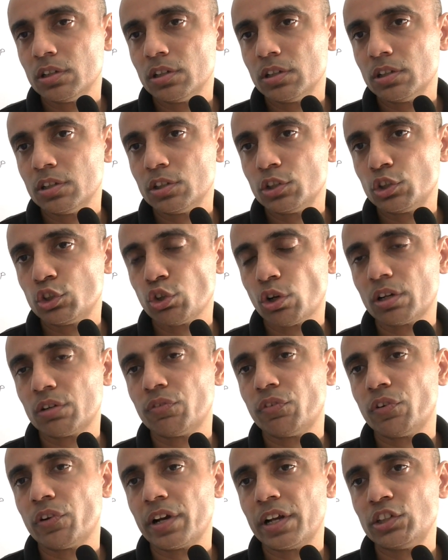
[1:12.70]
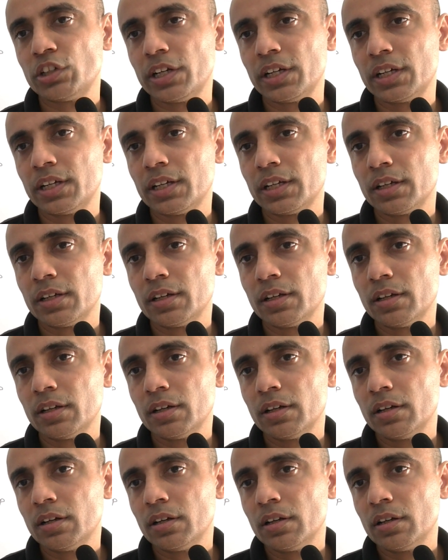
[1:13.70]
short for HI,
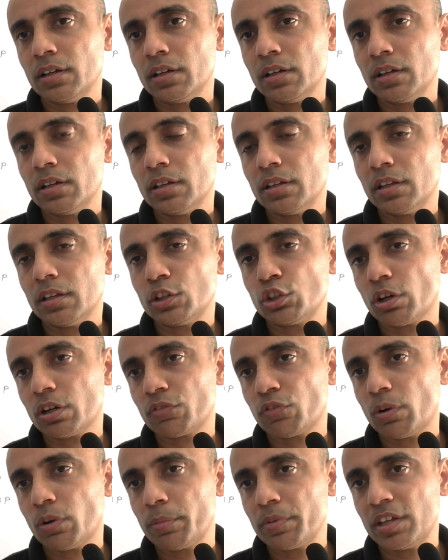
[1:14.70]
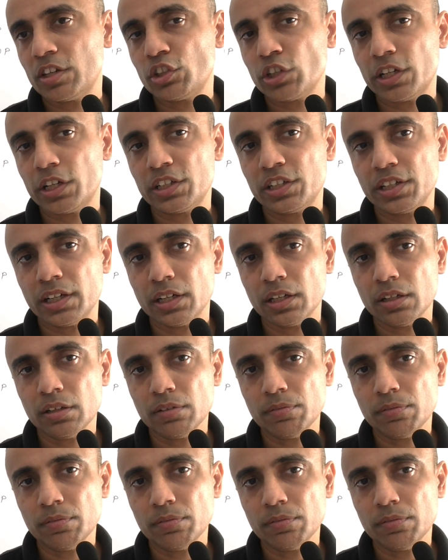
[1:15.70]
the short form is HITL,